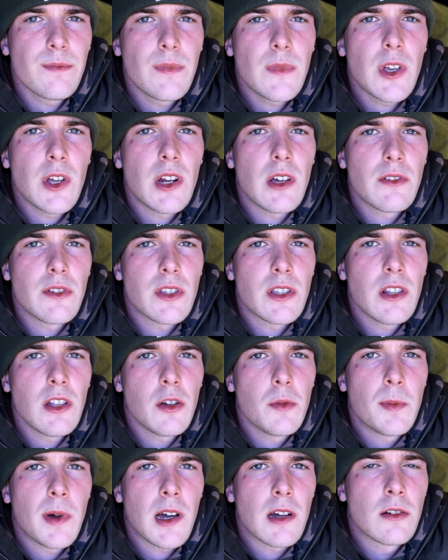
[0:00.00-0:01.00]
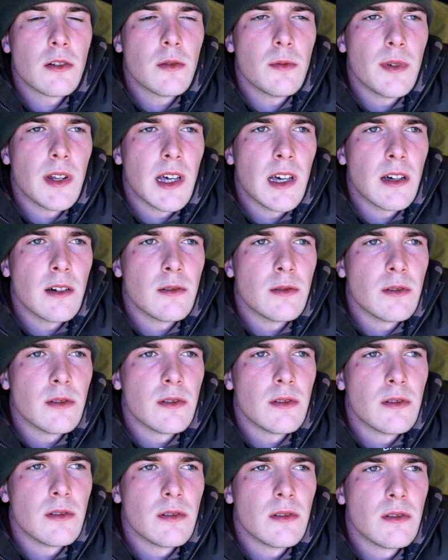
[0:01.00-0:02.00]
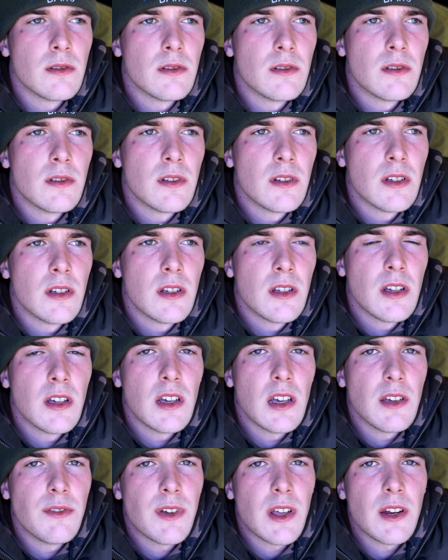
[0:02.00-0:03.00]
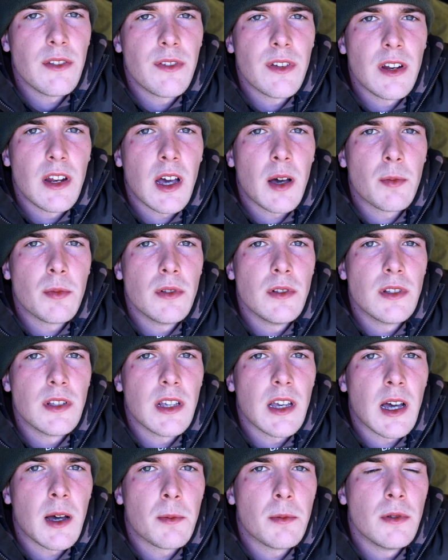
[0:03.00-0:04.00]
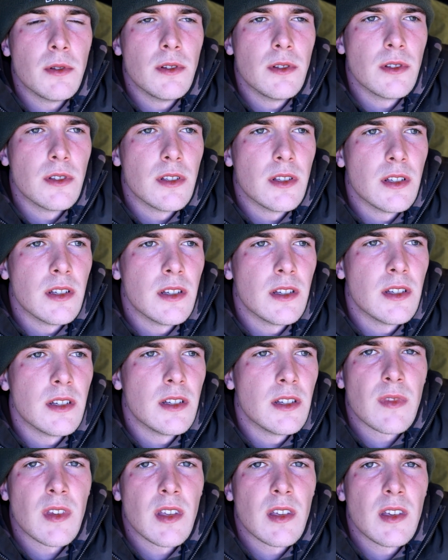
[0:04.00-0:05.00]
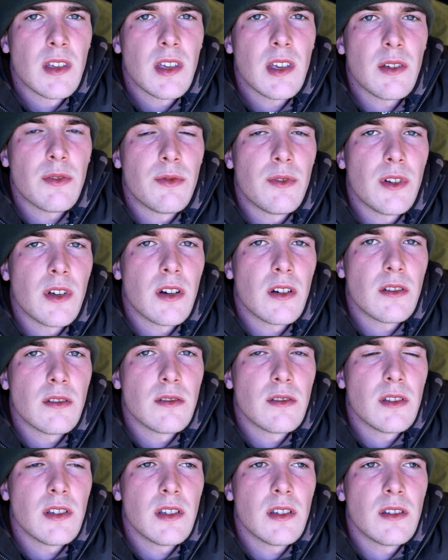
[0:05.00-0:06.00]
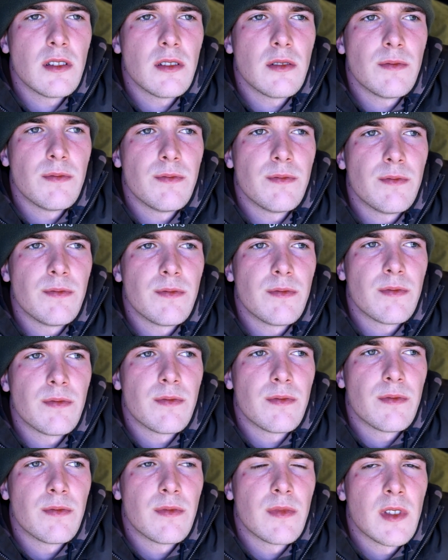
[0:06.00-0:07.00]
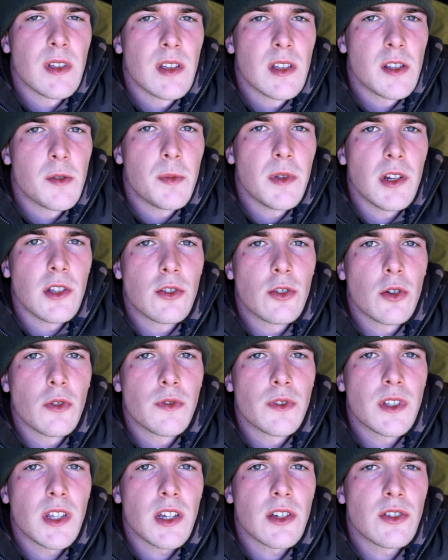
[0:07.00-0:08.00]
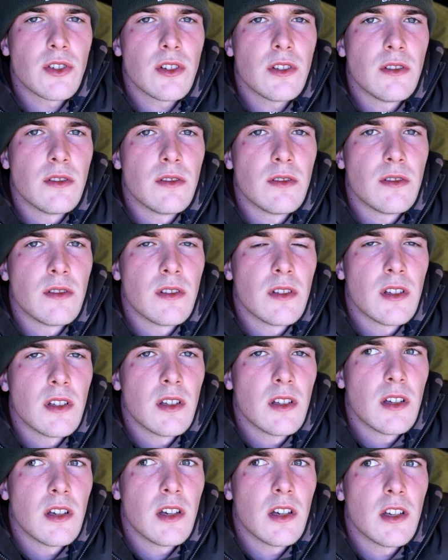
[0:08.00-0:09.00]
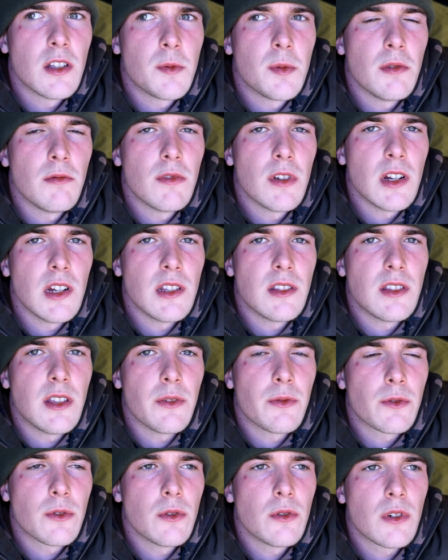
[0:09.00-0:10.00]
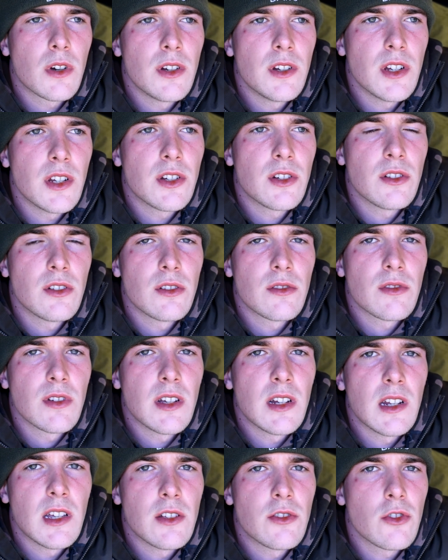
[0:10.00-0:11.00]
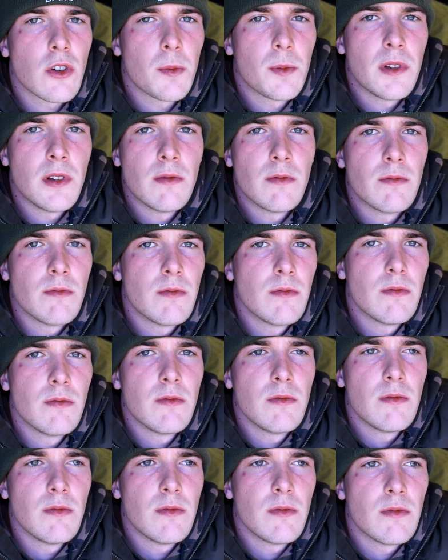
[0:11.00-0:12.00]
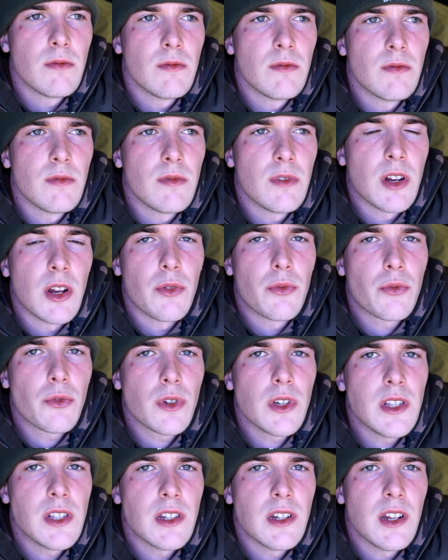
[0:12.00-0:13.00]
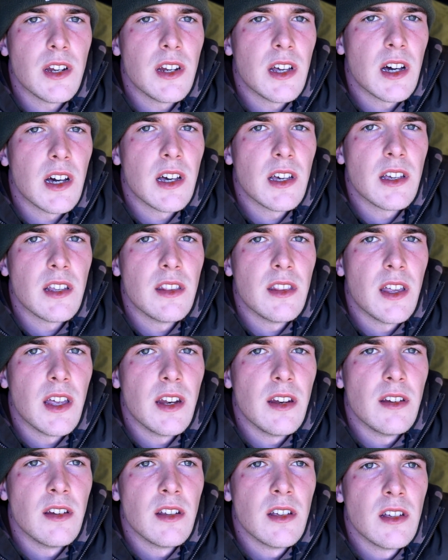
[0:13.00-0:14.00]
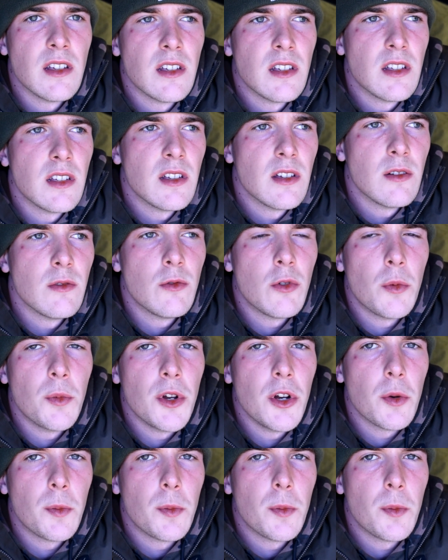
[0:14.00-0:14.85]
gonna have a slow pack up now. If anything happens, it happens. If not, it's been a tough session. It's been really difficult conditions, really, dropping, freezing at night and then warming